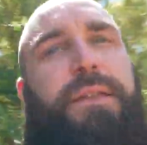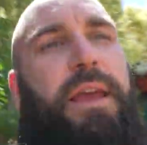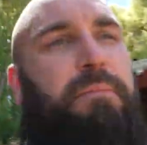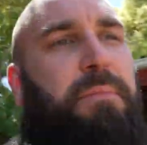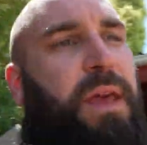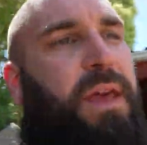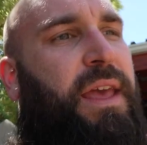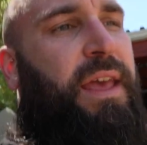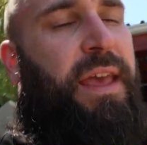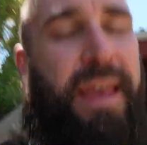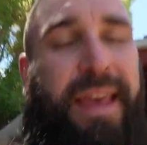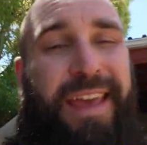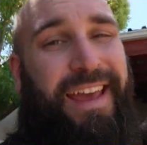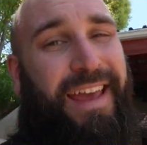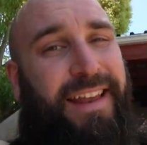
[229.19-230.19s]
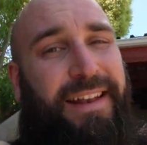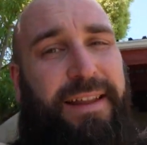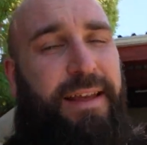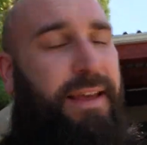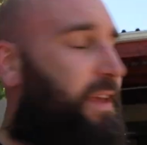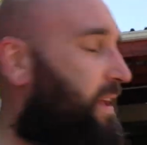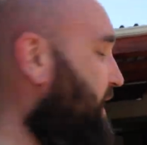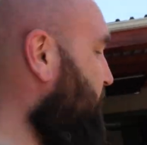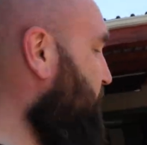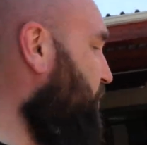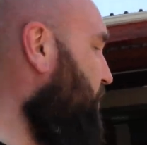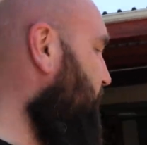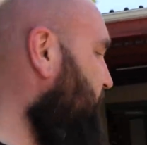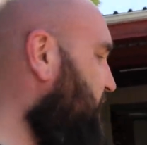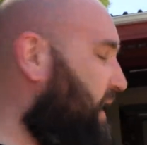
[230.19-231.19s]
them, and it's
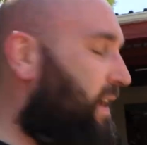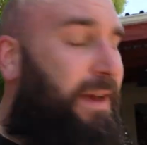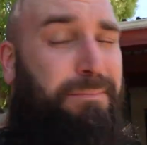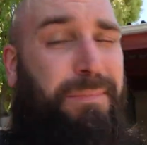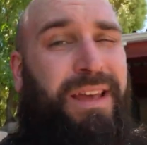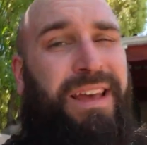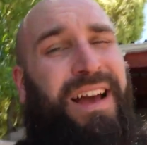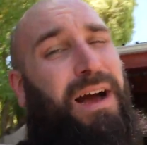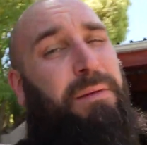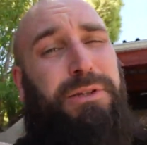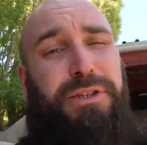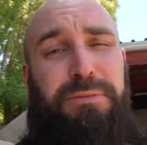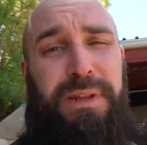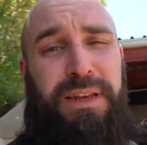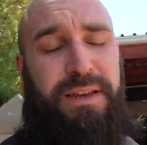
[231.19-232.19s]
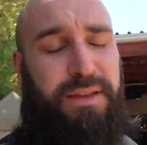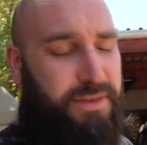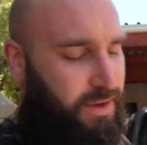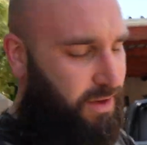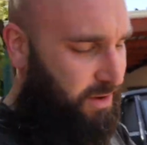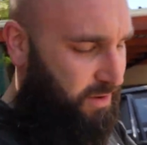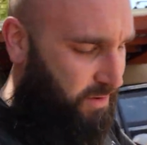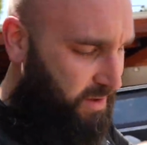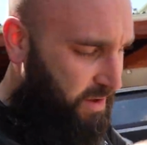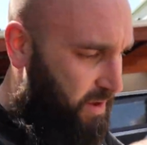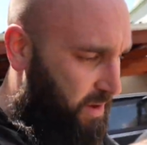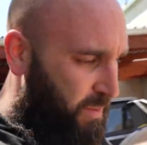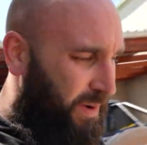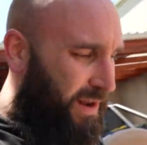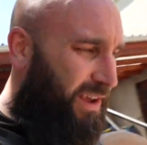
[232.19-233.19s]
worked. I'm a Chimney, so
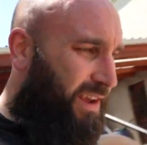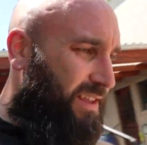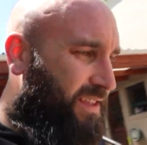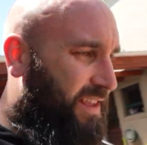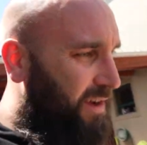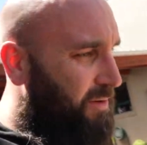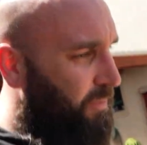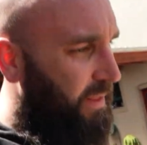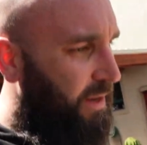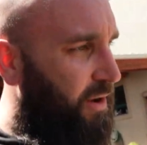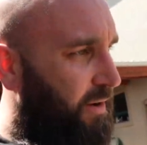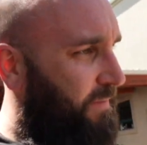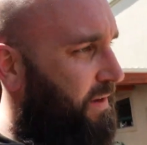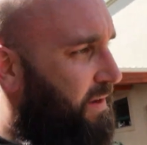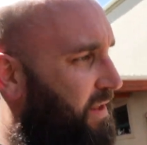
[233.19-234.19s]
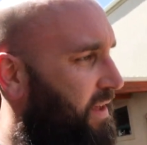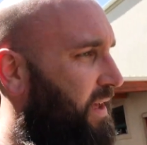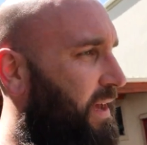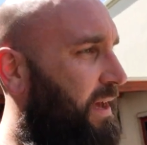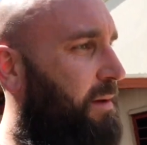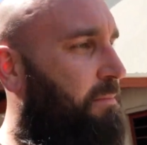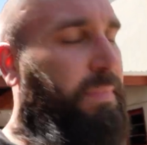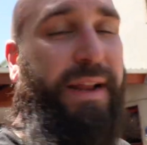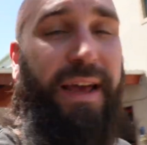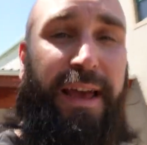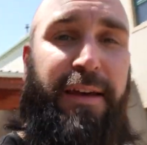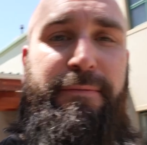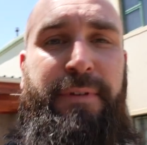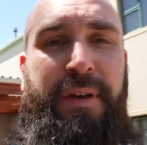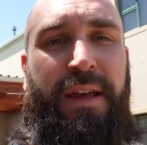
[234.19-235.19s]
we don't get stuck all that often, but I
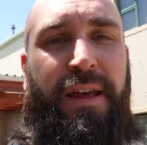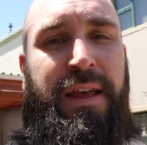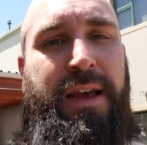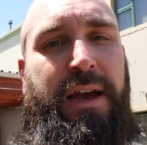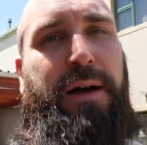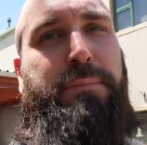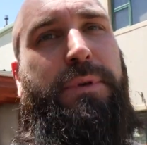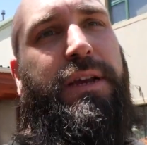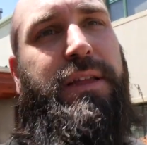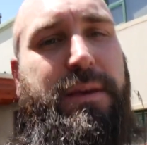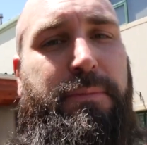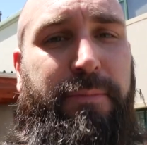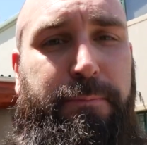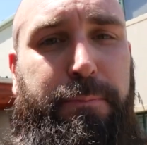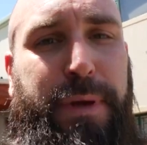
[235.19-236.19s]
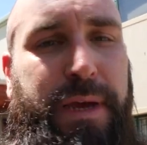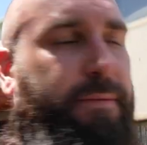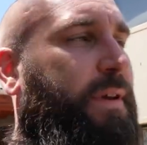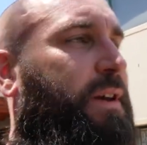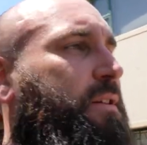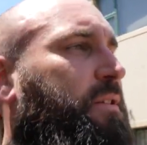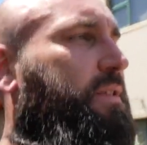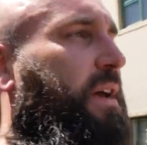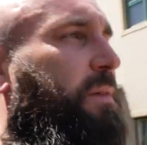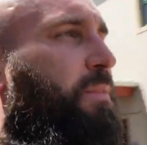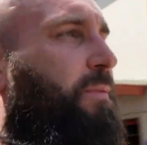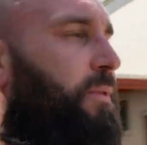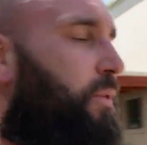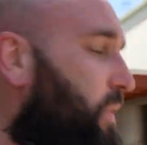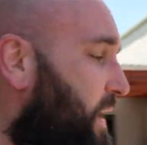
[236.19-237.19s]
have helped to get some bigger vehicles out
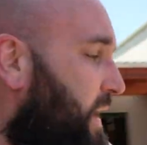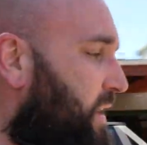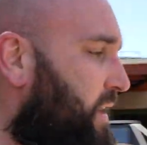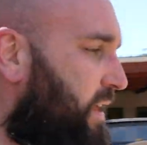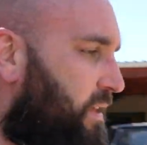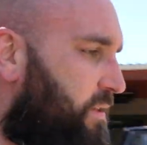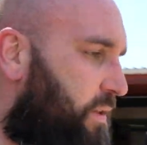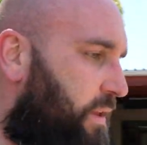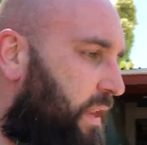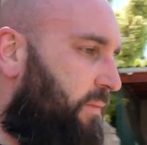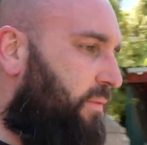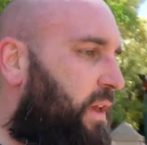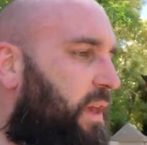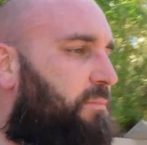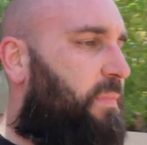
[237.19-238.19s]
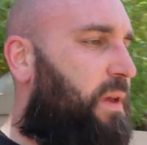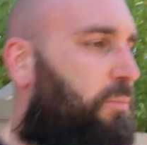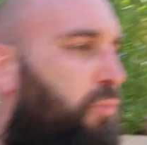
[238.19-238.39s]
before, and it's never given me a